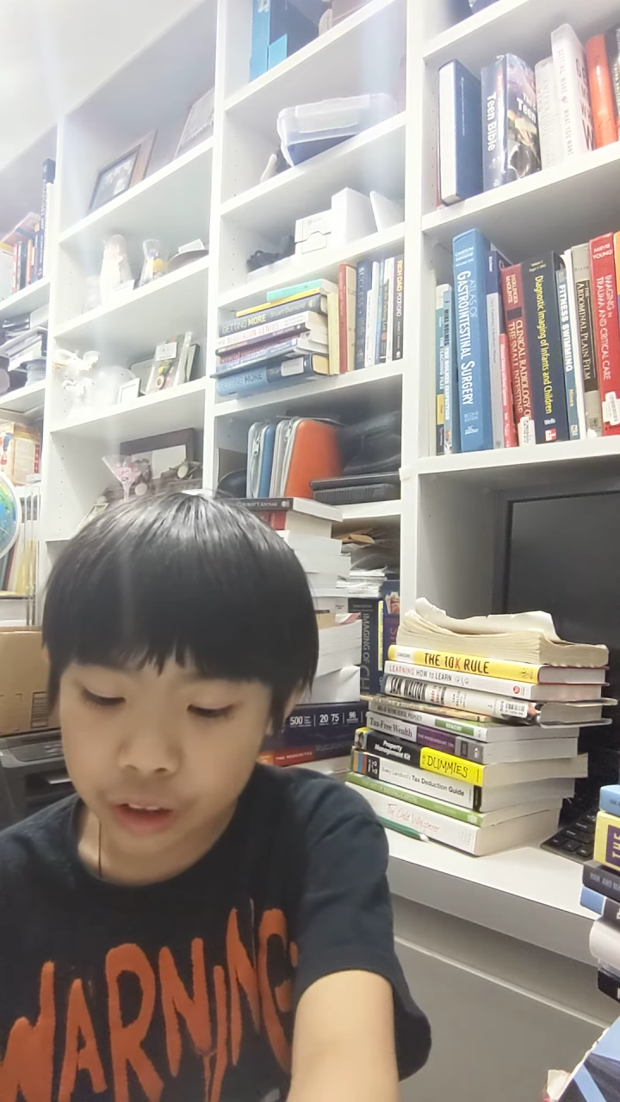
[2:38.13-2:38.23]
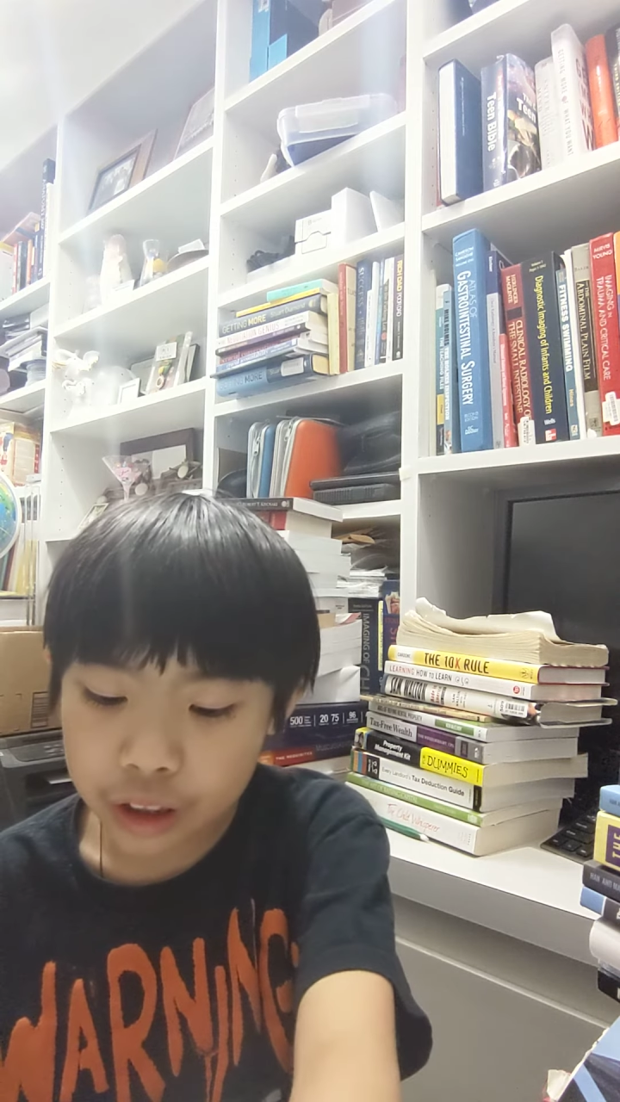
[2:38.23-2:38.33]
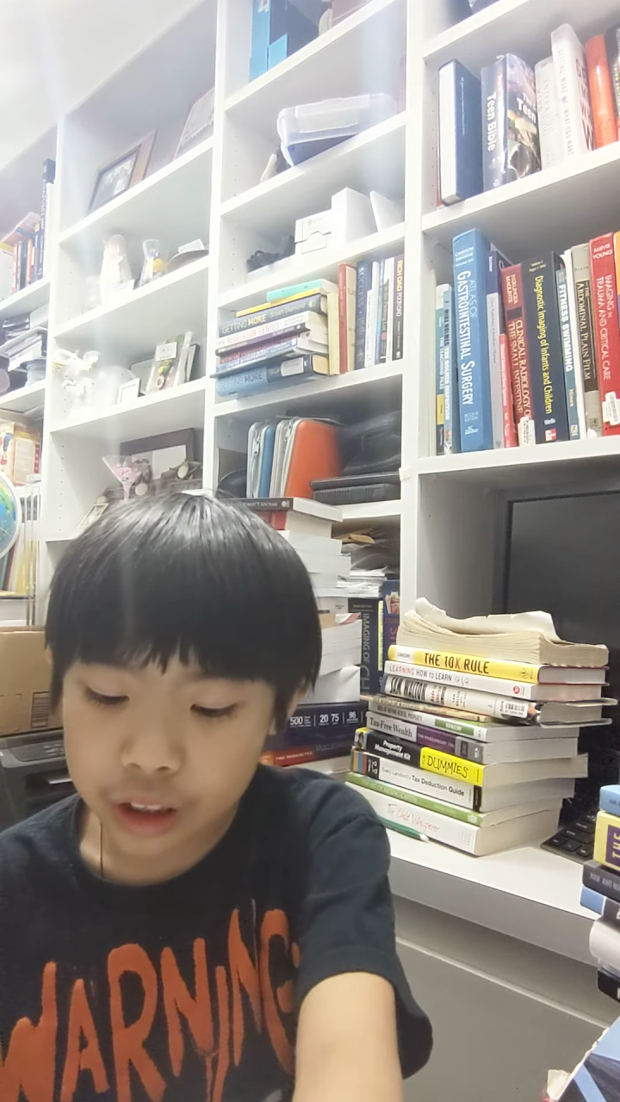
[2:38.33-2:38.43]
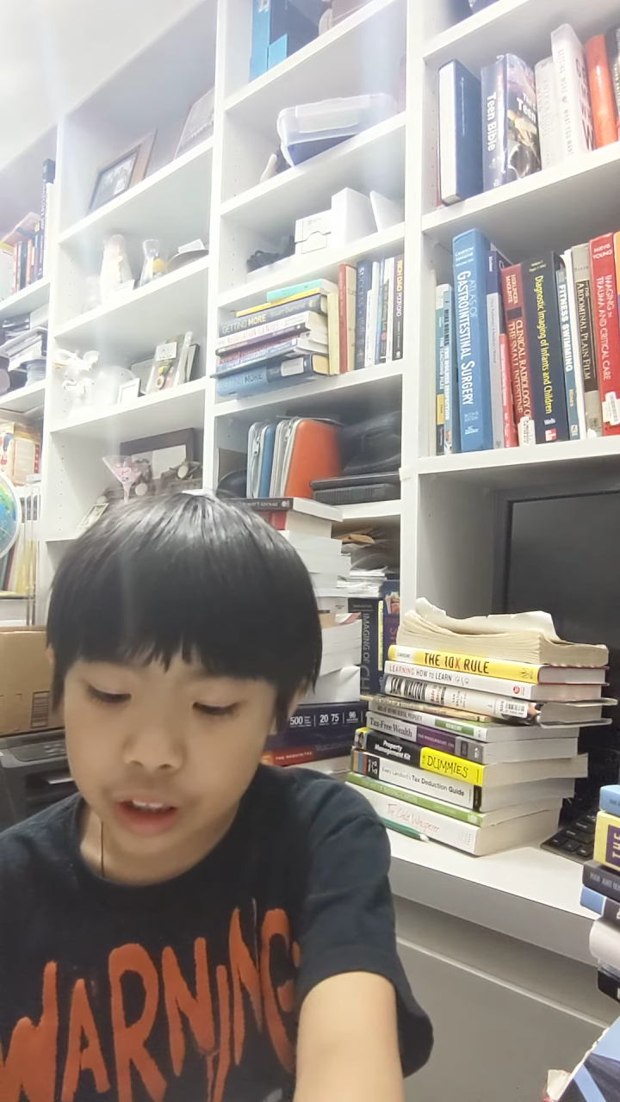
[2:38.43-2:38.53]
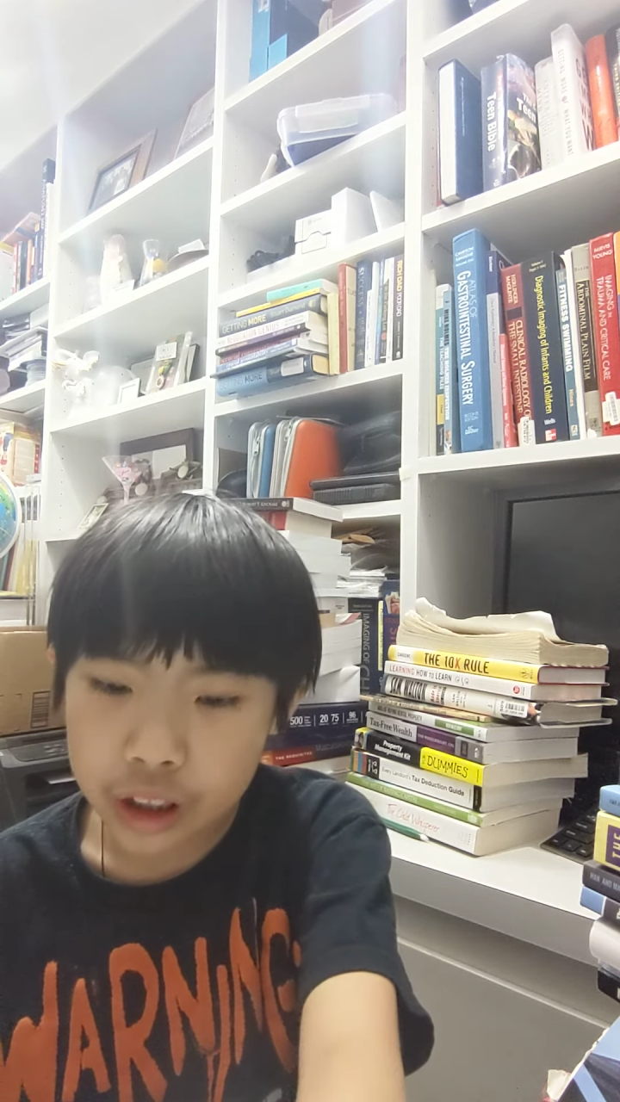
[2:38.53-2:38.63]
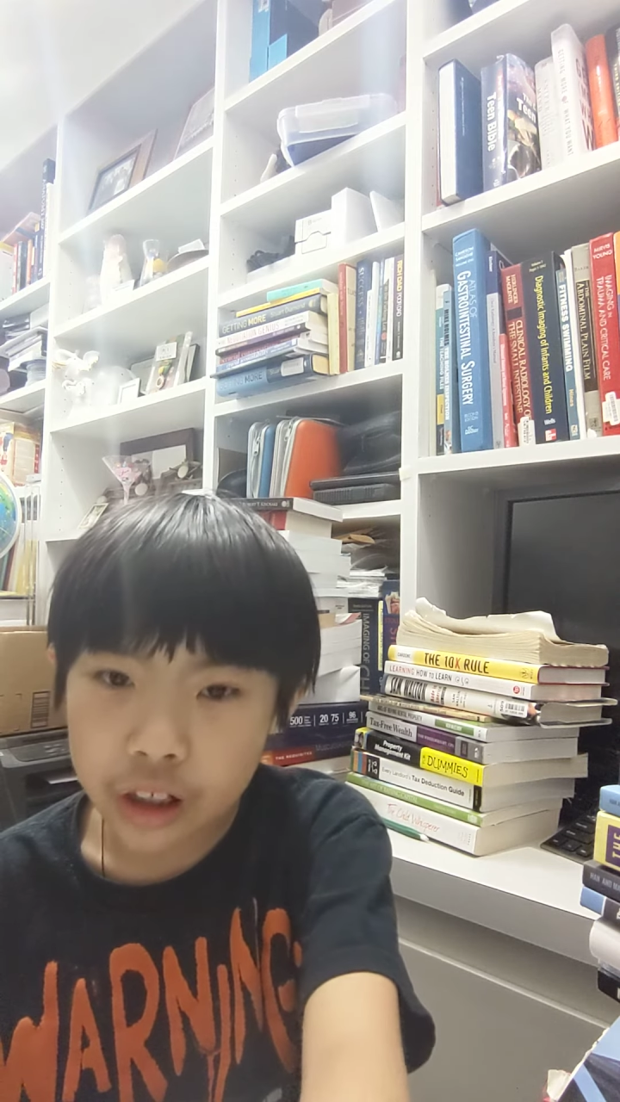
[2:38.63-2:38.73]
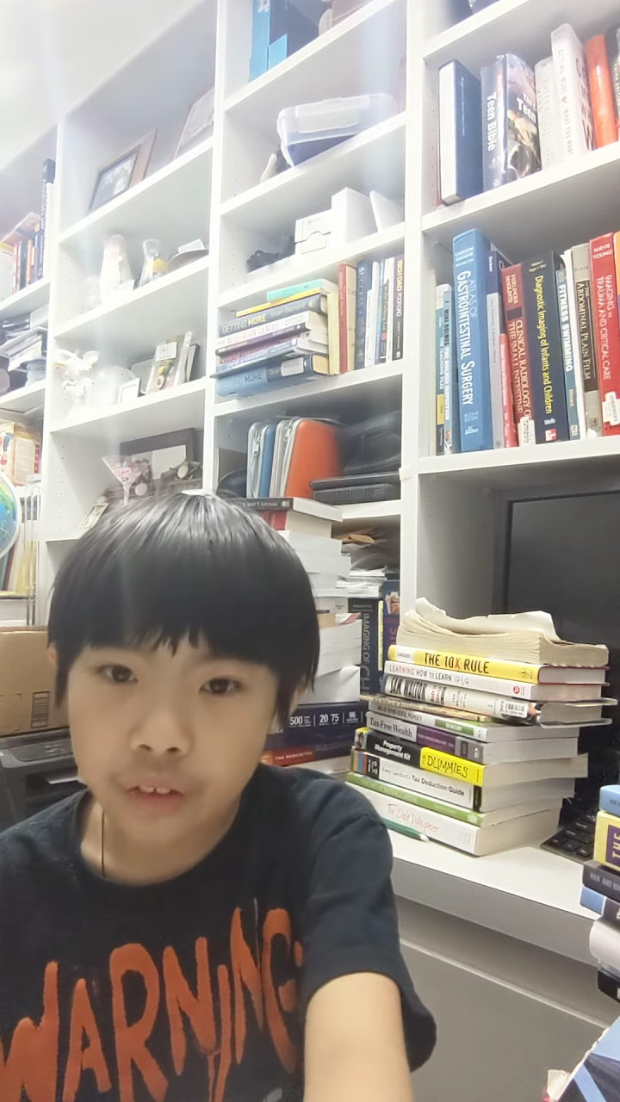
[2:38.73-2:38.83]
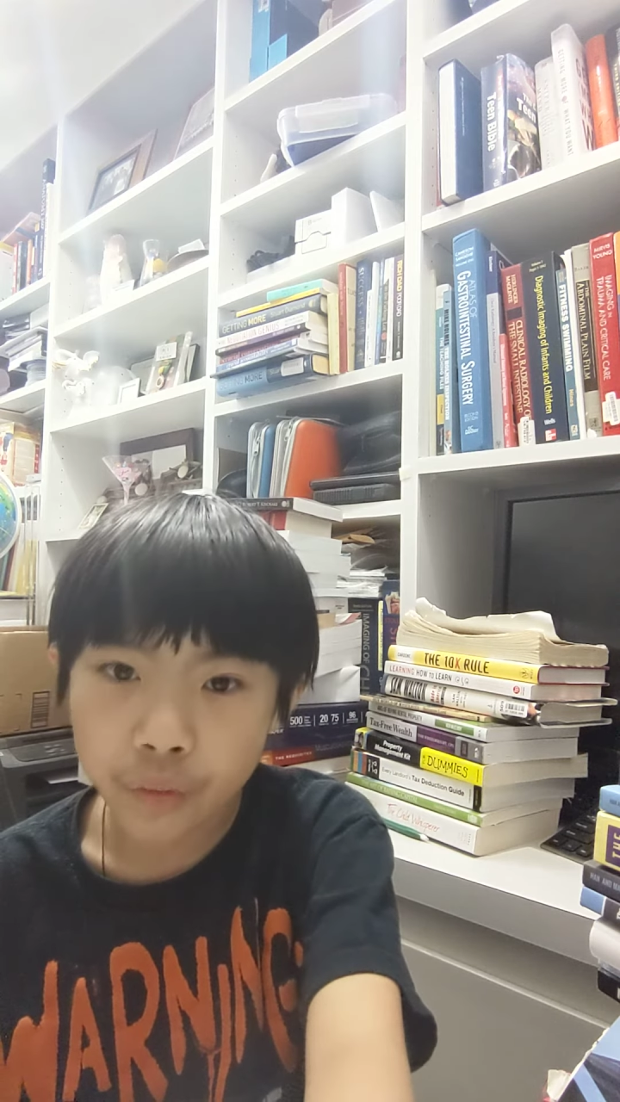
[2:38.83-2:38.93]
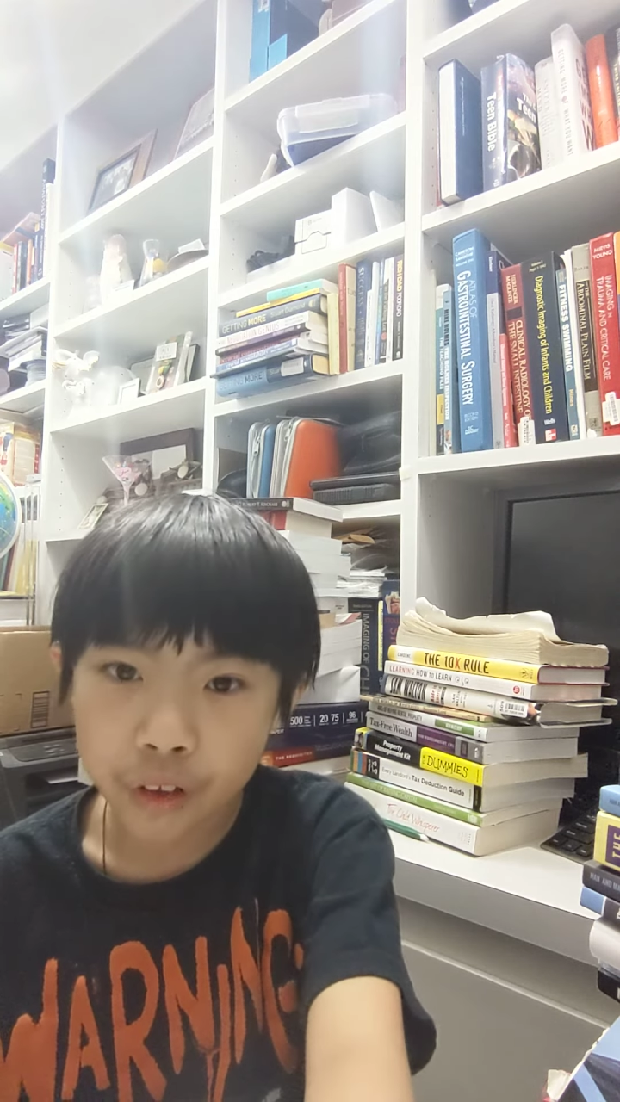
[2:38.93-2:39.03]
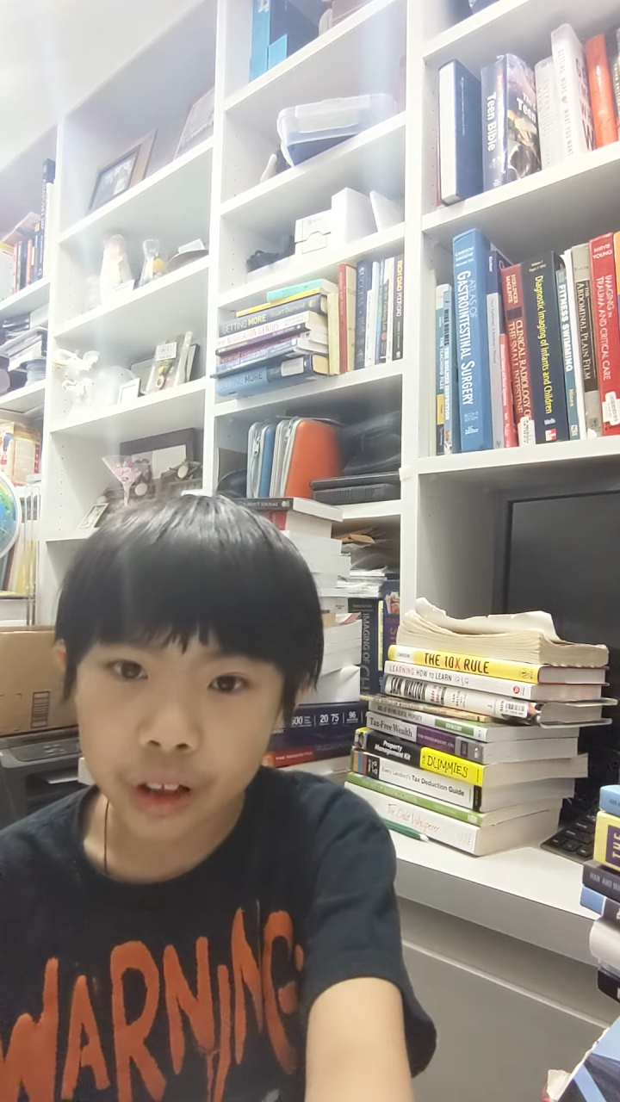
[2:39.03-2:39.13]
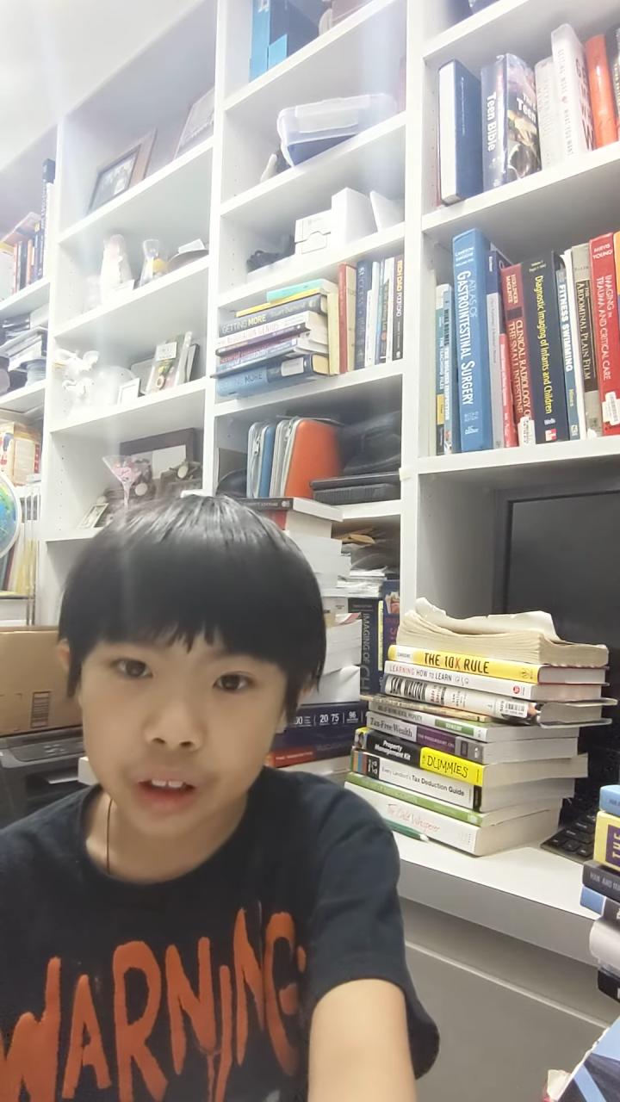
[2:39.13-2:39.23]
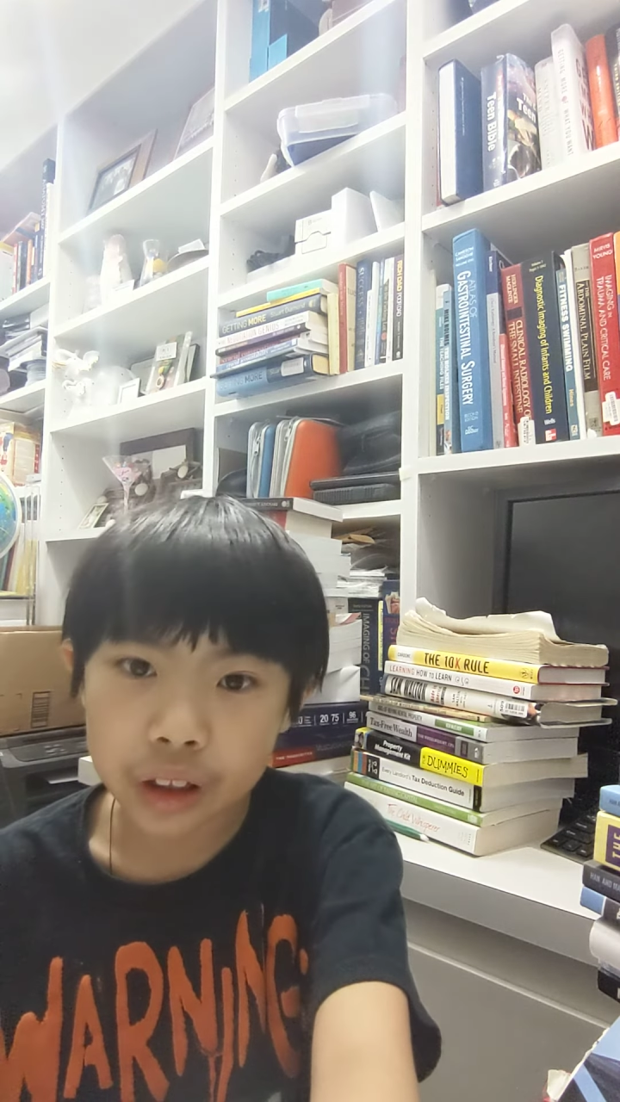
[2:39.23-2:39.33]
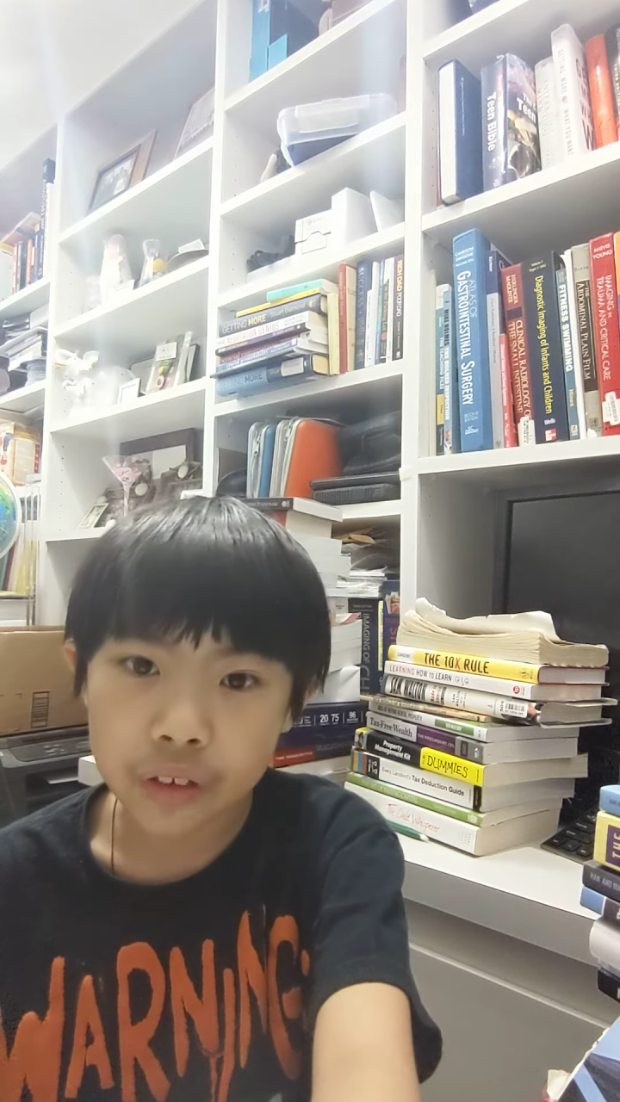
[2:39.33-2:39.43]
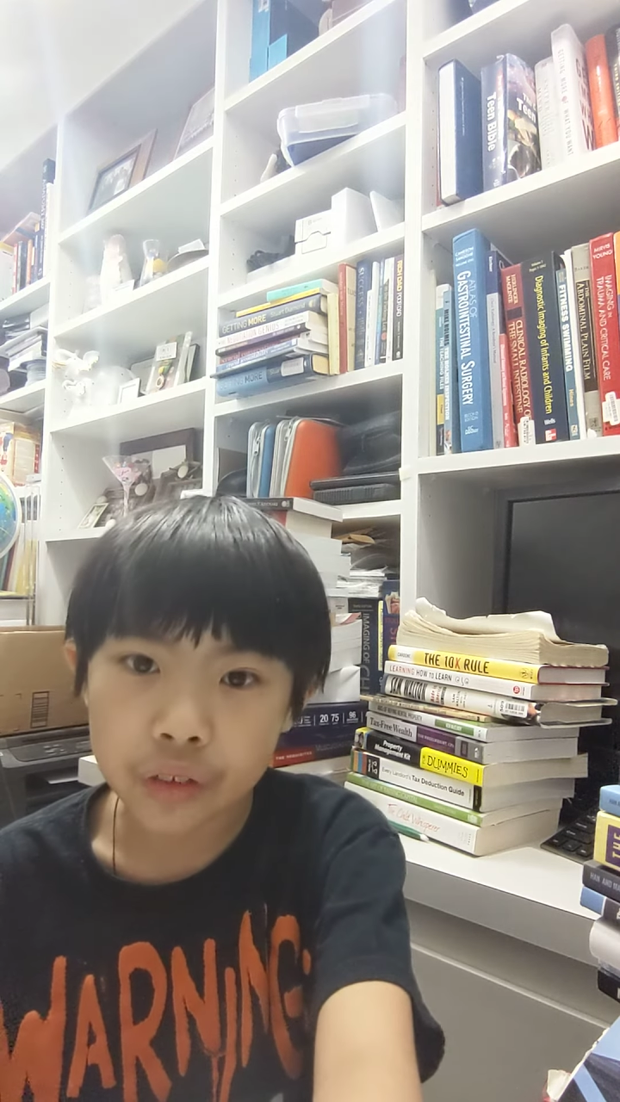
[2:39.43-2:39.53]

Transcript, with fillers: age idea of find a safe,